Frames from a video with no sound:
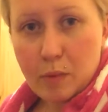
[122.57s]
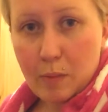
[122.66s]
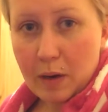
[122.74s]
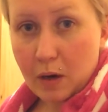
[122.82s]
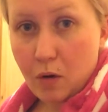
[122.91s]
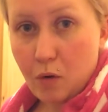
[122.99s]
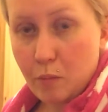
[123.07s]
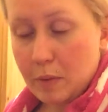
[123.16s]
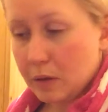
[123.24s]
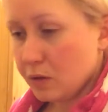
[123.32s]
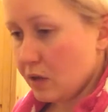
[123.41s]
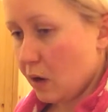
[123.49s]
me back home
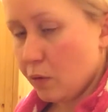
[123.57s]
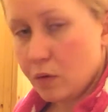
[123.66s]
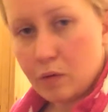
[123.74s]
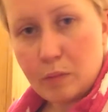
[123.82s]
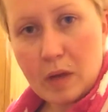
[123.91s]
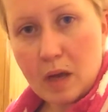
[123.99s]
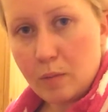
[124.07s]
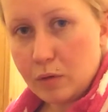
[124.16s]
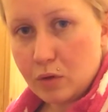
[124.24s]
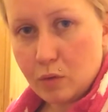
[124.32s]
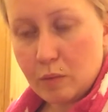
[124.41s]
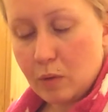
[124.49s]
because I would not be able
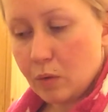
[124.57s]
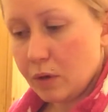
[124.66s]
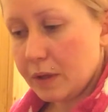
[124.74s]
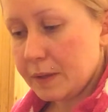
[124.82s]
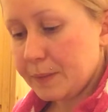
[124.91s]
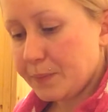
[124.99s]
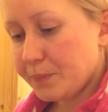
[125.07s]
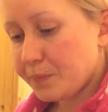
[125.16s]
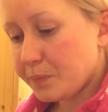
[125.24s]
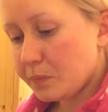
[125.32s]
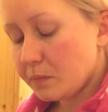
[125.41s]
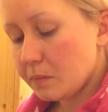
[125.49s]
to be walking.
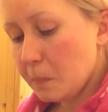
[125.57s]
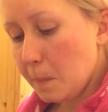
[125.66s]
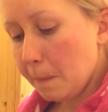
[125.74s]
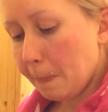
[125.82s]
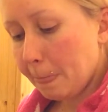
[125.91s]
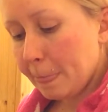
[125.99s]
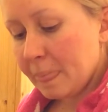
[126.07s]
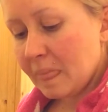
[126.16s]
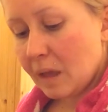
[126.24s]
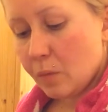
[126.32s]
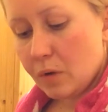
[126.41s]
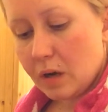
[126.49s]

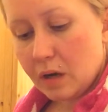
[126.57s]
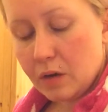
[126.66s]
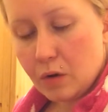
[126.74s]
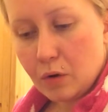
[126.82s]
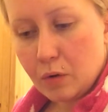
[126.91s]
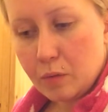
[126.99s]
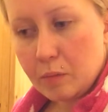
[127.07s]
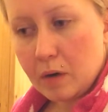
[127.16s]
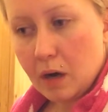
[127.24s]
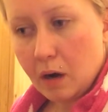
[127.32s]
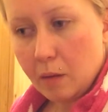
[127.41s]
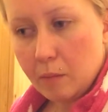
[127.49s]
When I get home,
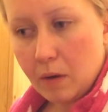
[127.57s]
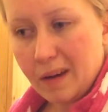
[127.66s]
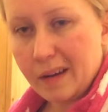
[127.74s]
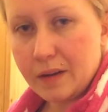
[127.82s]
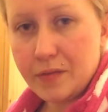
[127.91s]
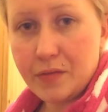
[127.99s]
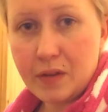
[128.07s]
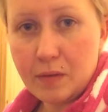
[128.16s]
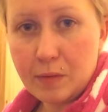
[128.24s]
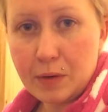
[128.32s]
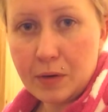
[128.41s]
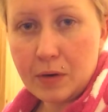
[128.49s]
I get a
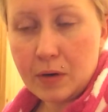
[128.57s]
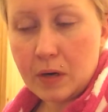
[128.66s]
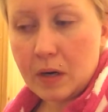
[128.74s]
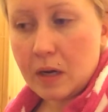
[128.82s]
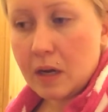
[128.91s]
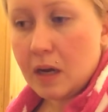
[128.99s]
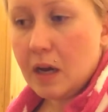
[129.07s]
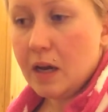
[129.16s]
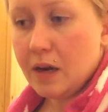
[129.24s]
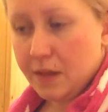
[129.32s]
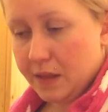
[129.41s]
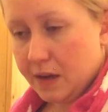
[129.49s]
fever,
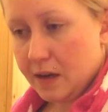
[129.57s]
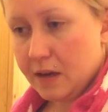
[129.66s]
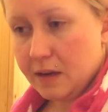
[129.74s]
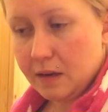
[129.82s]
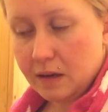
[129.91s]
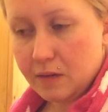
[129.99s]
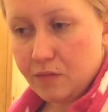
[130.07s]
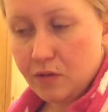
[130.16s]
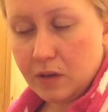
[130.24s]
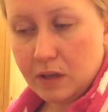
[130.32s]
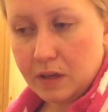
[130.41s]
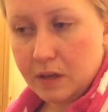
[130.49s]
and I think I had like
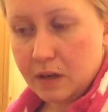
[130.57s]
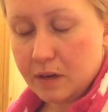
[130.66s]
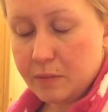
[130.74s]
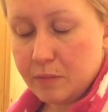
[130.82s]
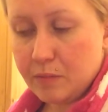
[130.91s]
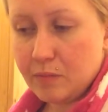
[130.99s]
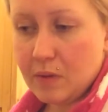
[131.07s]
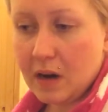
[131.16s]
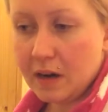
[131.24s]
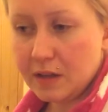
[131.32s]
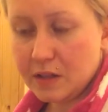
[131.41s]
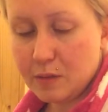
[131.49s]
really
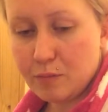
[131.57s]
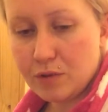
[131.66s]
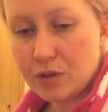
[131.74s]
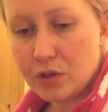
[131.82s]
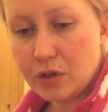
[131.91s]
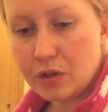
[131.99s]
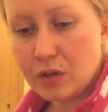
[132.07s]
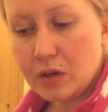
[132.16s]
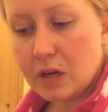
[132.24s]
high temperature.